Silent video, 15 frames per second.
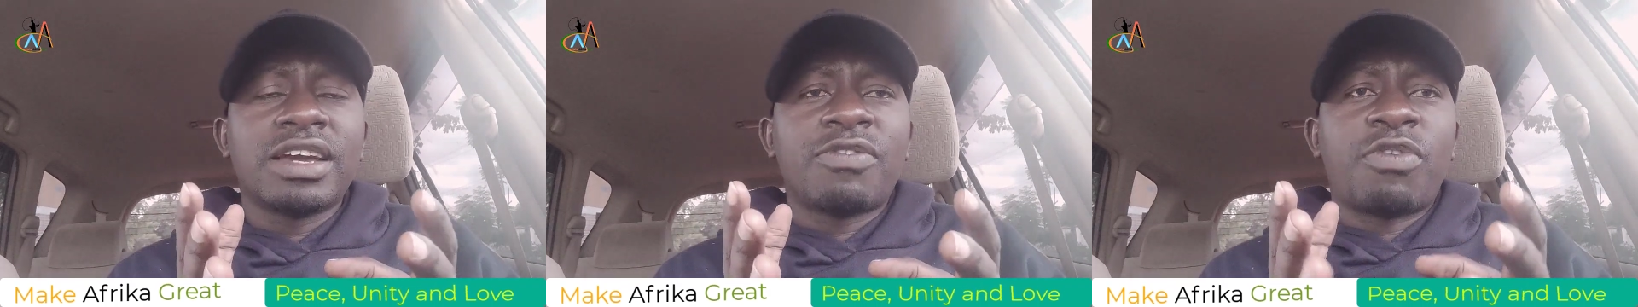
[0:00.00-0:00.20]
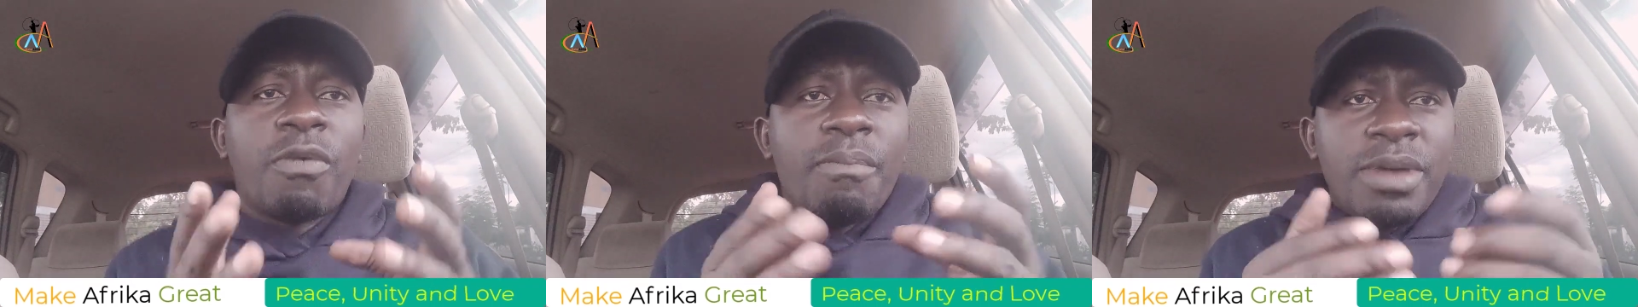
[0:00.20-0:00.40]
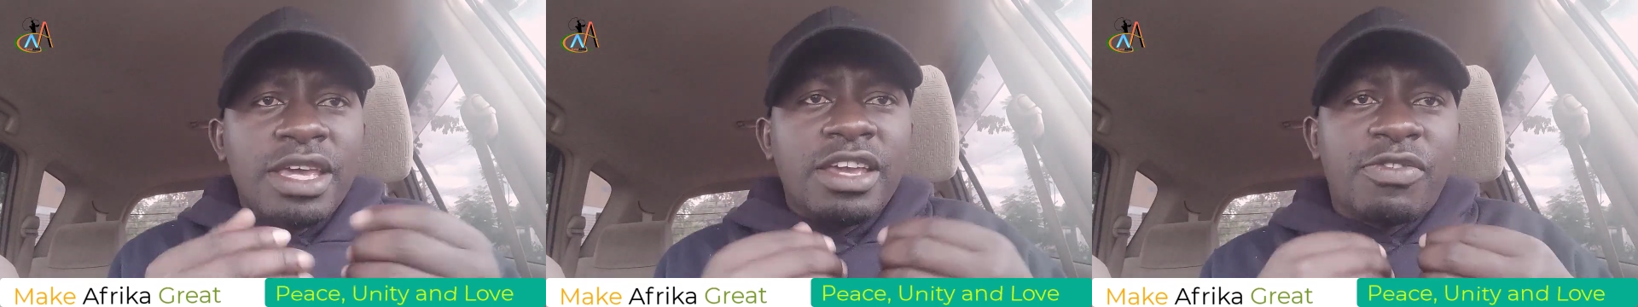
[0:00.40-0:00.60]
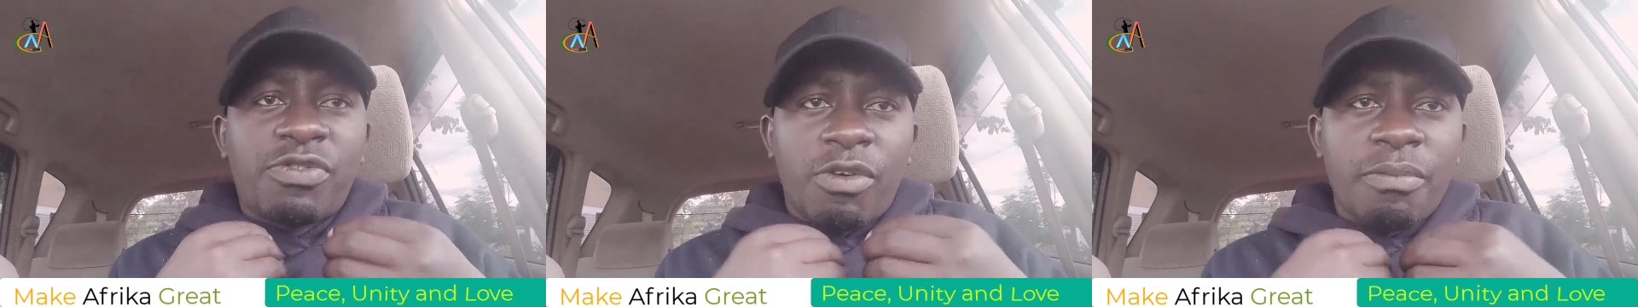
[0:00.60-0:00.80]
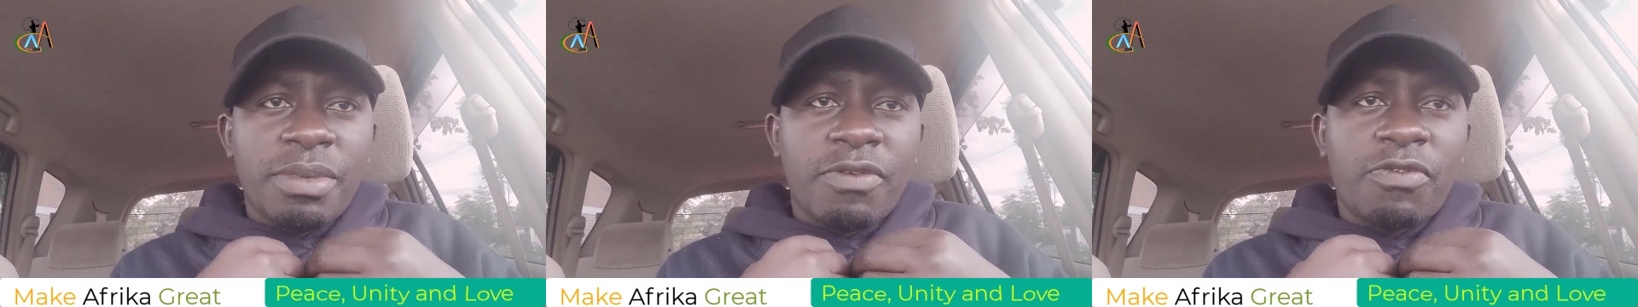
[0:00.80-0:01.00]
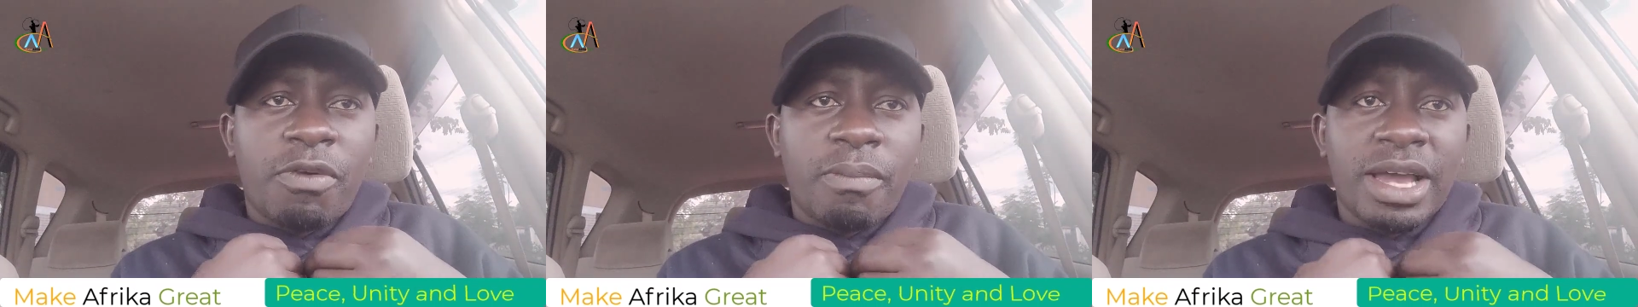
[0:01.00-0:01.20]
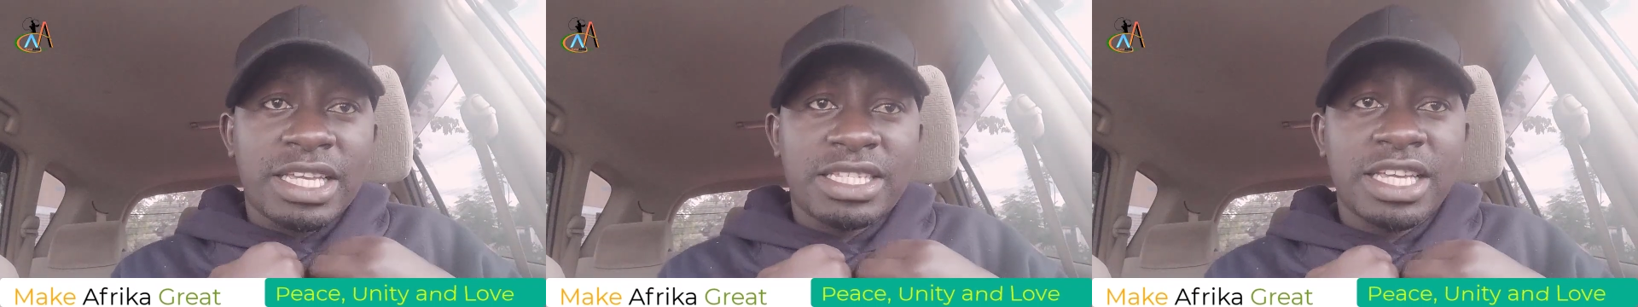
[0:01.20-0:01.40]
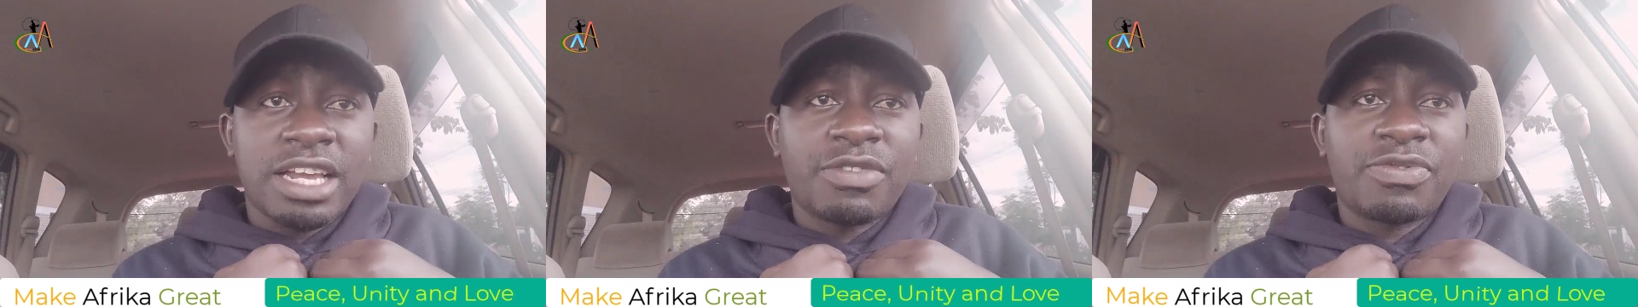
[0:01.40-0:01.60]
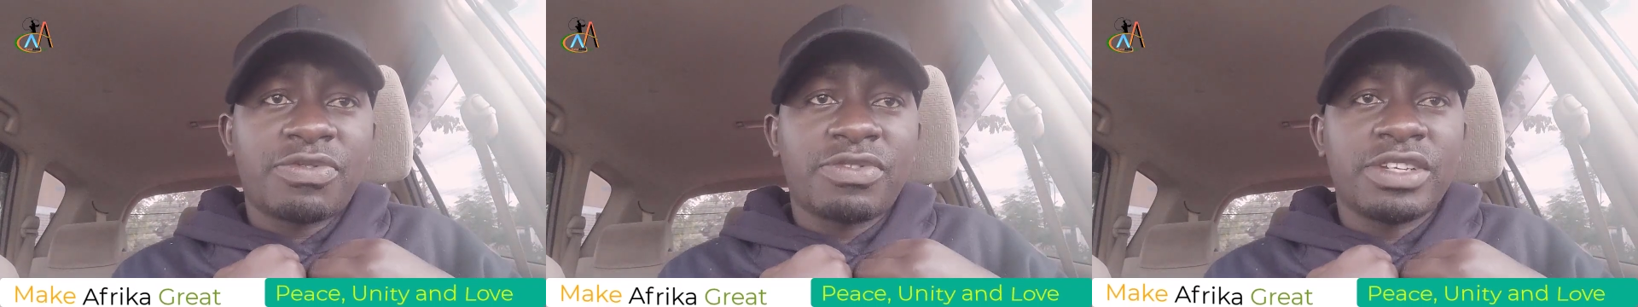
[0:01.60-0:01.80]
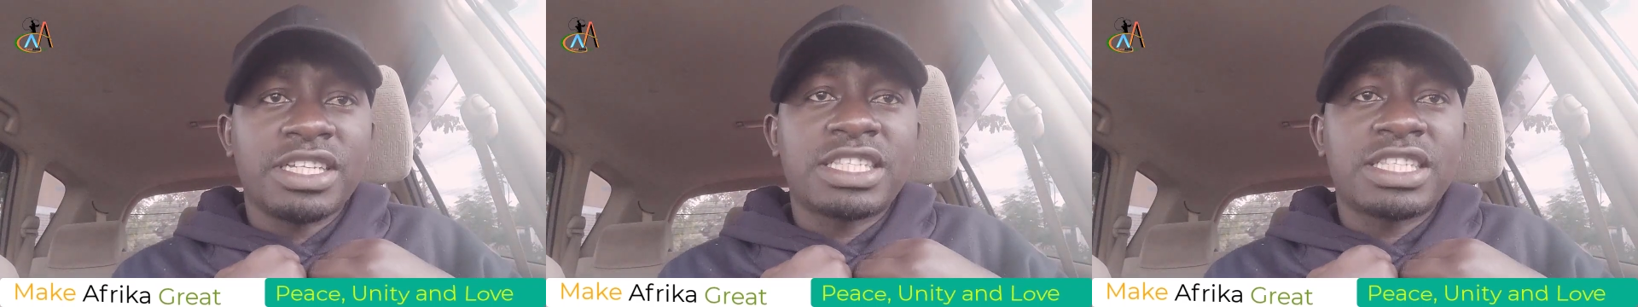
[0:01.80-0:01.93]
For me, for myself,